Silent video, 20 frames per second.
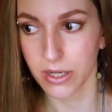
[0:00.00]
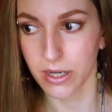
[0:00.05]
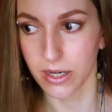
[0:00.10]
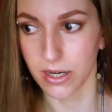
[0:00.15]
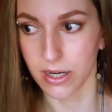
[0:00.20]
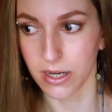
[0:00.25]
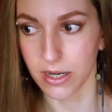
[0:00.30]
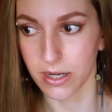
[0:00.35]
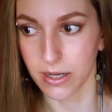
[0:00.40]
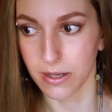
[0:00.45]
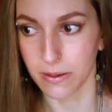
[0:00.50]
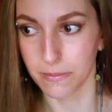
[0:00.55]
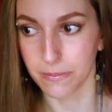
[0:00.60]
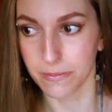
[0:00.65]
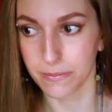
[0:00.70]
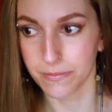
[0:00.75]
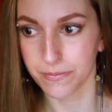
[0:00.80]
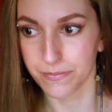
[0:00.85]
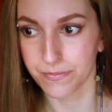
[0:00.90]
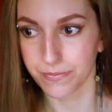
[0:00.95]

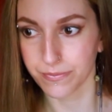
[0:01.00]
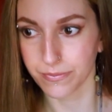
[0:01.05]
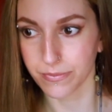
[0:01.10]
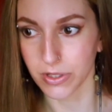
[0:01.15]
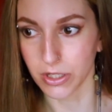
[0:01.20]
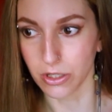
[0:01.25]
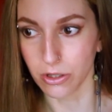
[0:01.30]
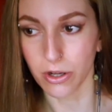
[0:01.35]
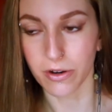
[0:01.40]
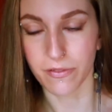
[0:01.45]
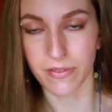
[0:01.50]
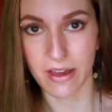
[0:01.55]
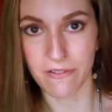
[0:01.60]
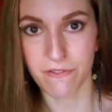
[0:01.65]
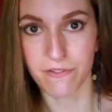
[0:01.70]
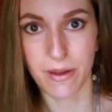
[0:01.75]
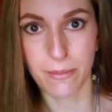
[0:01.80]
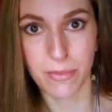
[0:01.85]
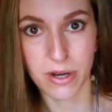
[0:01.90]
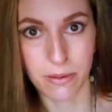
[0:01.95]
a lot of that
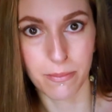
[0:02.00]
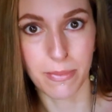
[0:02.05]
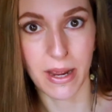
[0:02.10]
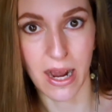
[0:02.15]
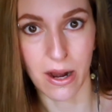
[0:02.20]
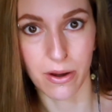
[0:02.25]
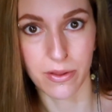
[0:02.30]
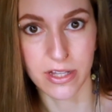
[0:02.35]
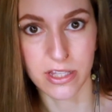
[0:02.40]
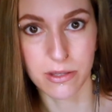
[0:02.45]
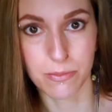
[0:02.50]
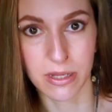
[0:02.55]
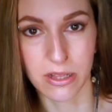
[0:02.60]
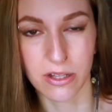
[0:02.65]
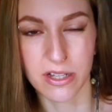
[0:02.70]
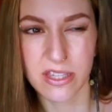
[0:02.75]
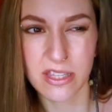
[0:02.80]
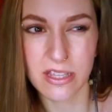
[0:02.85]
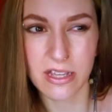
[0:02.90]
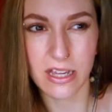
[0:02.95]
feminine power that's been,